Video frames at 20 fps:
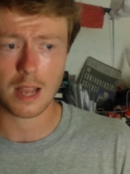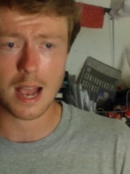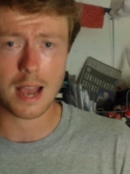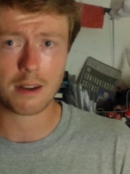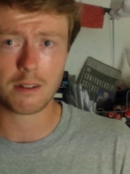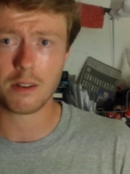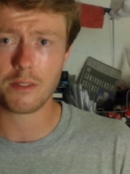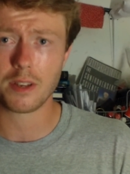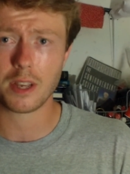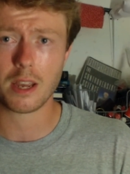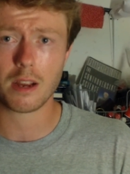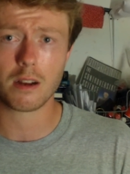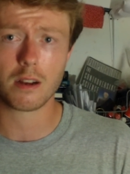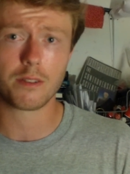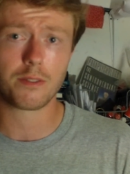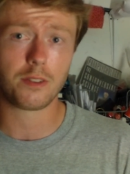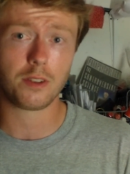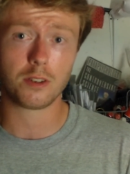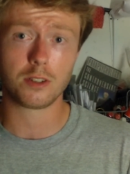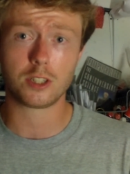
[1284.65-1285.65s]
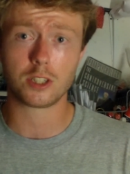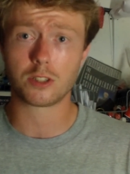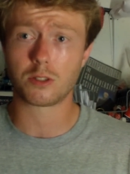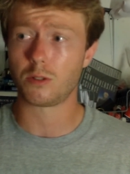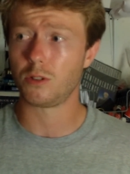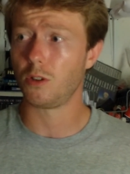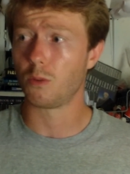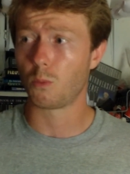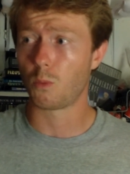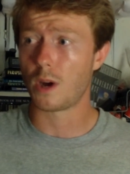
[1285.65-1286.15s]
I don't even care if you're
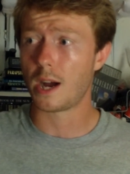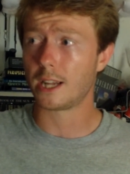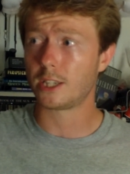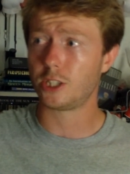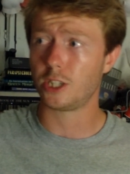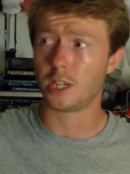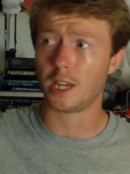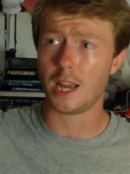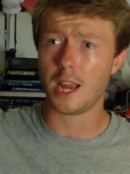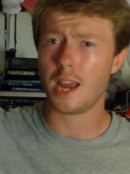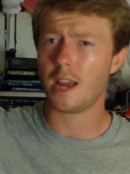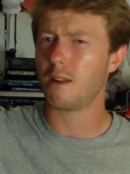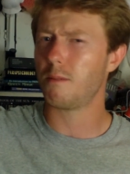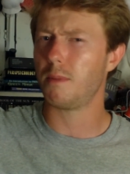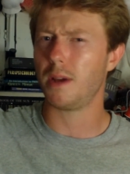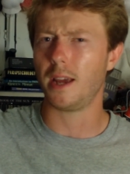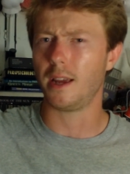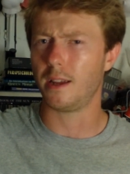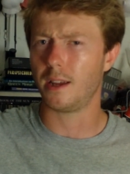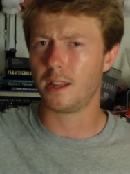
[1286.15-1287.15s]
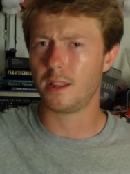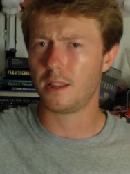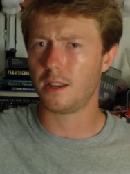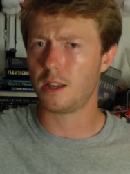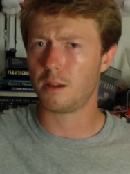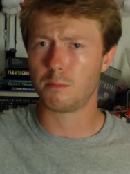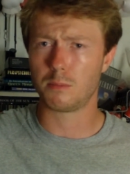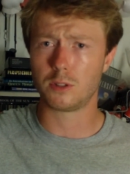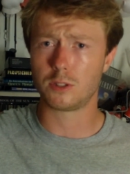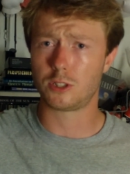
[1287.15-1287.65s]
just you're watching anime and the
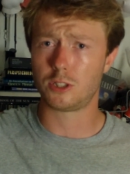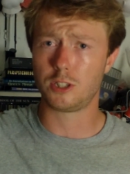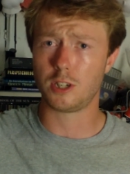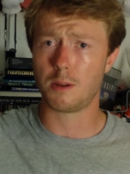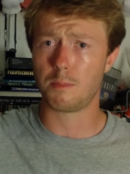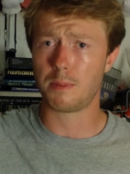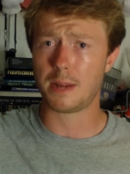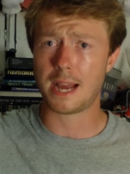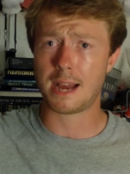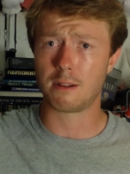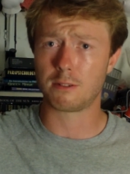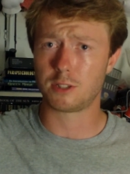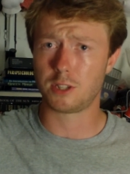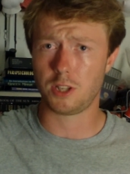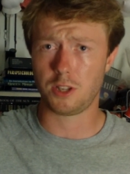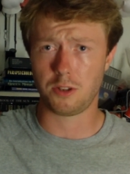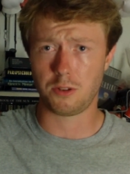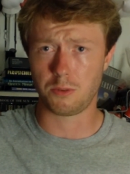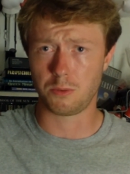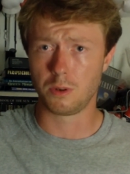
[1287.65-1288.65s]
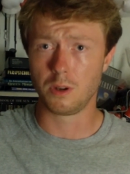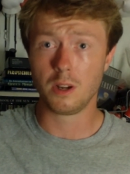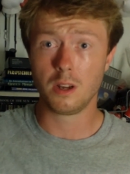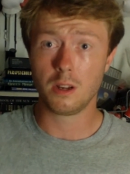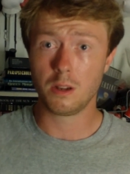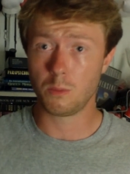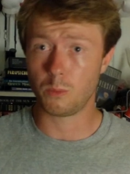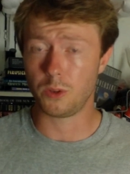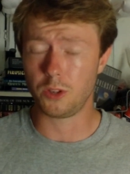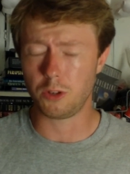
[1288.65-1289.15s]
numbers jump out to you
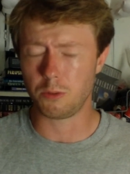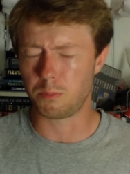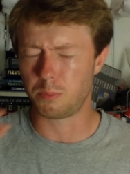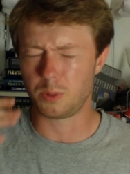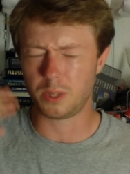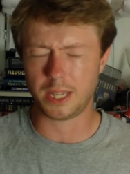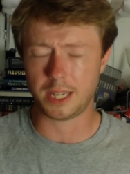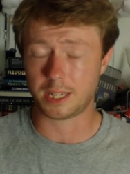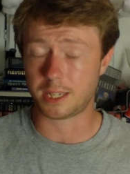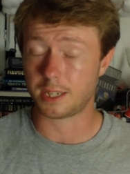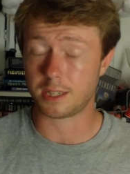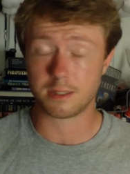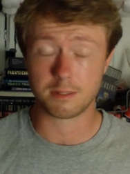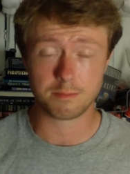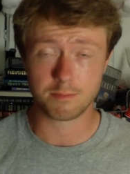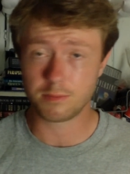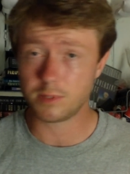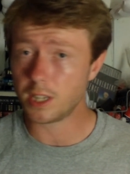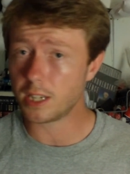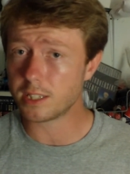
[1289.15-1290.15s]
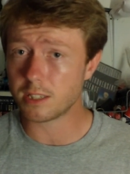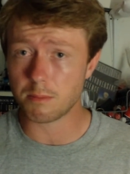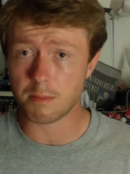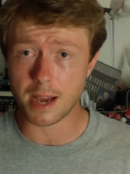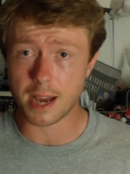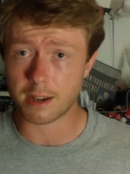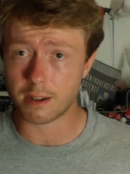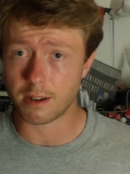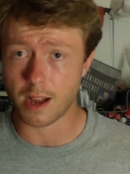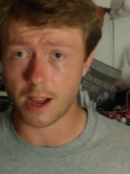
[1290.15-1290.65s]
when you blink. Doesn't
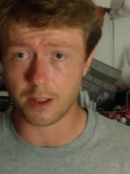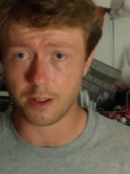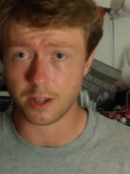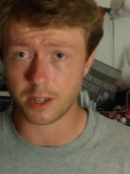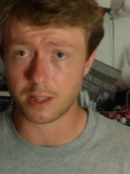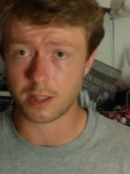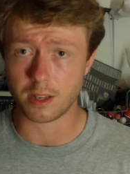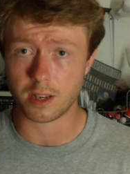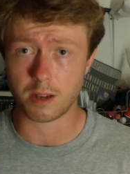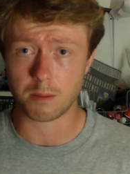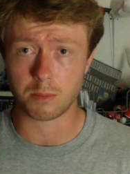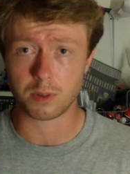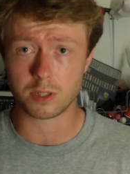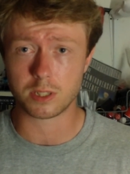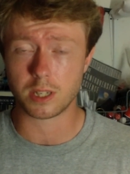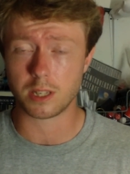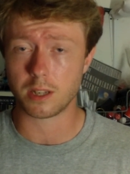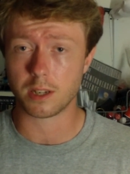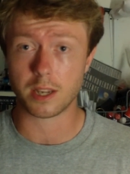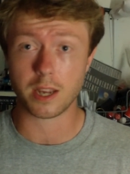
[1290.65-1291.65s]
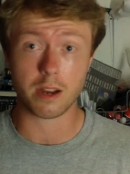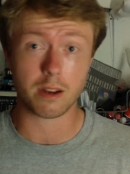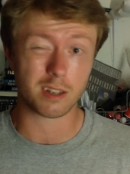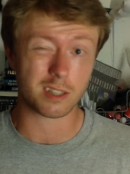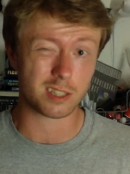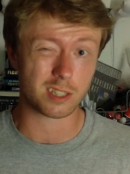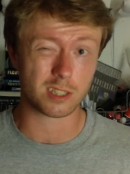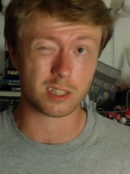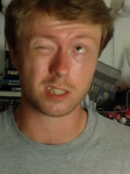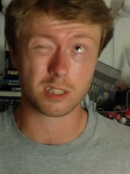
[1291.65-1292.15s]
matter how you get the numbers, so they're
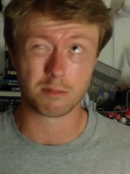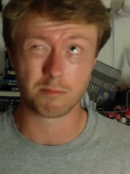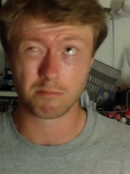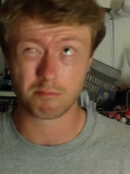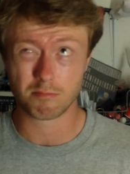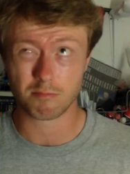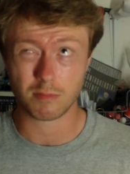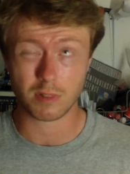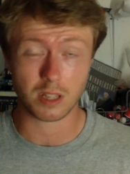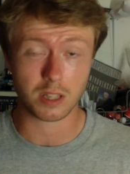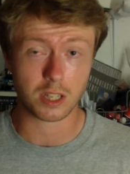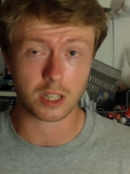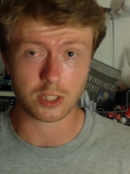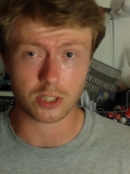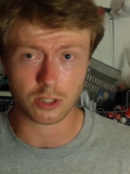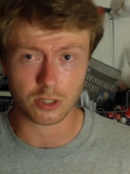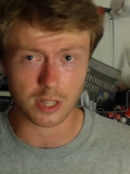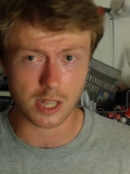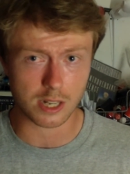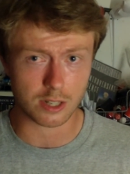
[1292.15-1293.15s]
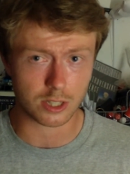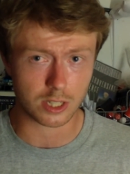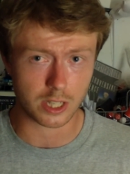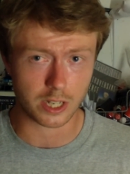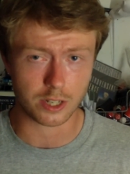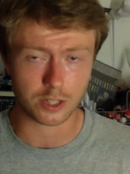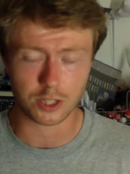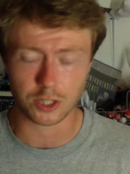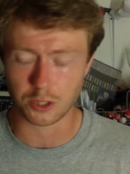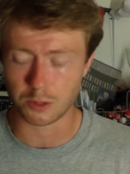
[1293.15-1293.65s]
characters, because there's letters in
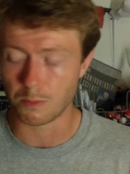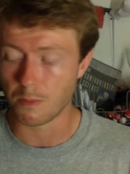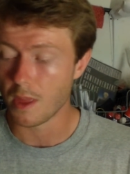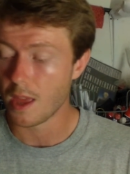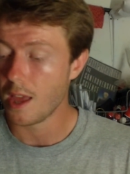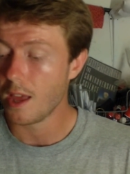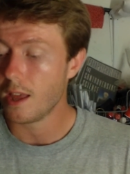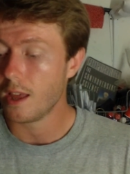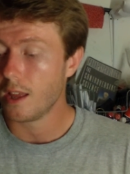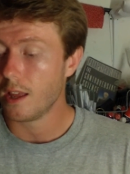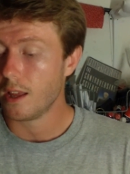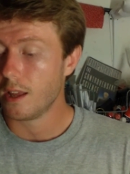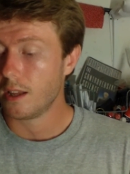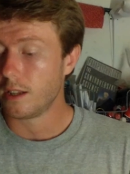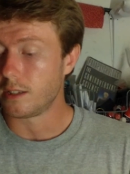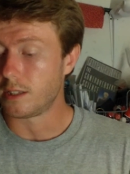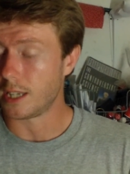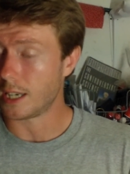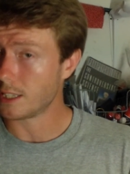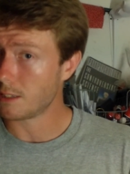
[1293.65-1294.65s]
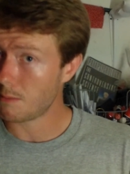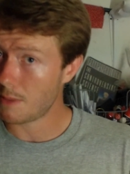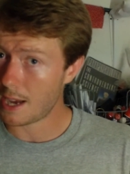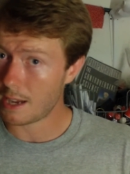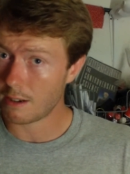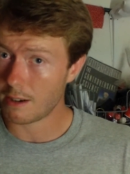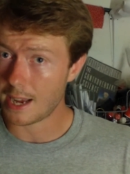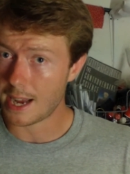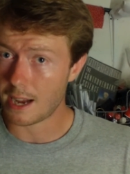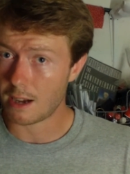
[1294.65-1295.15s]
there too. Doesn't
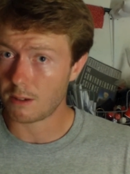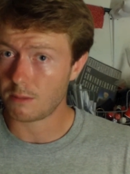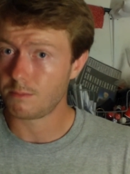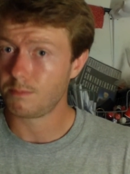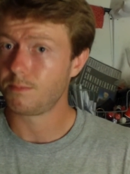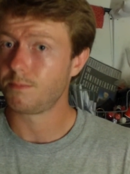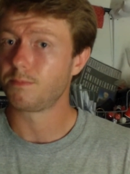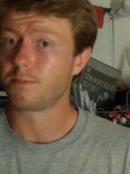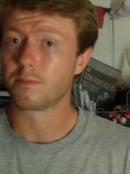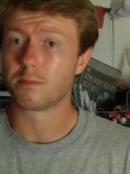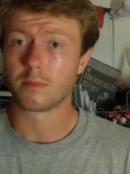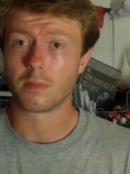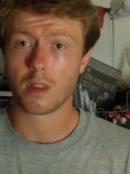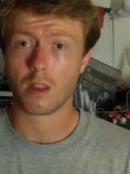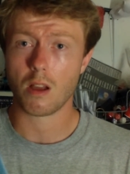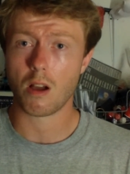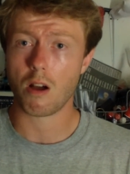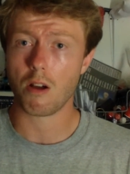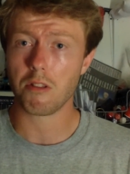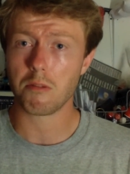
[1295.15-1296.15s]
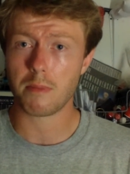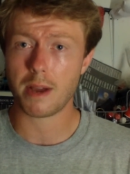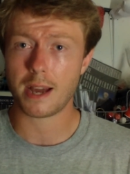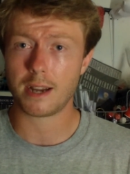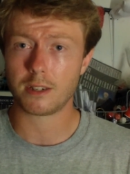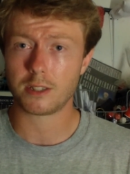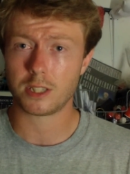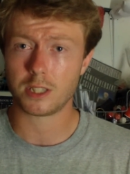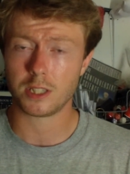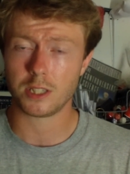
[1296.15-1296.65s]
matter how. All that
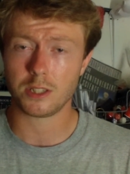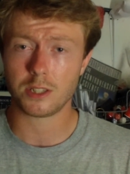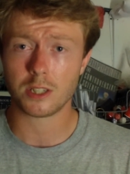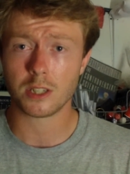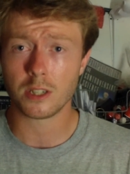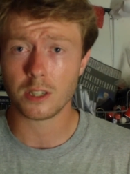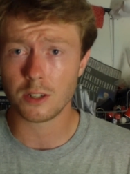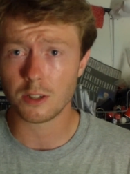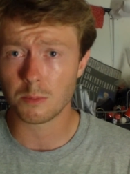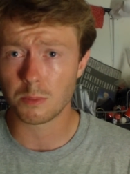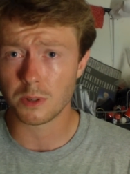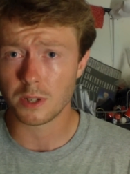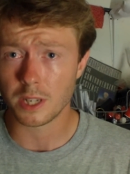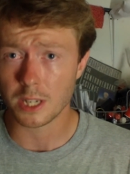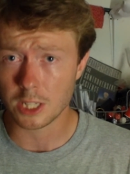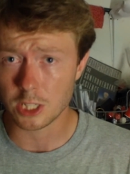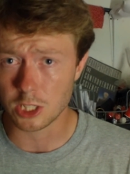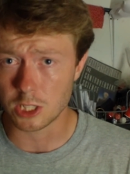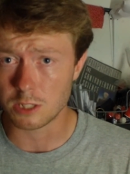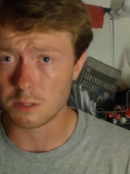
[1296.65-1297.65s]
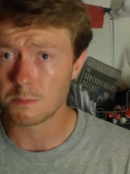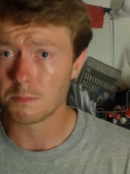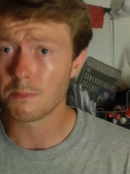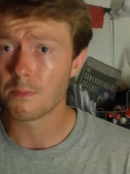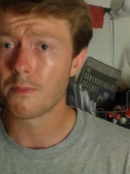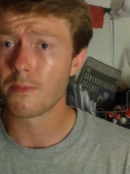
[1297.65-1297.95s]
matters is that you send in your prediction,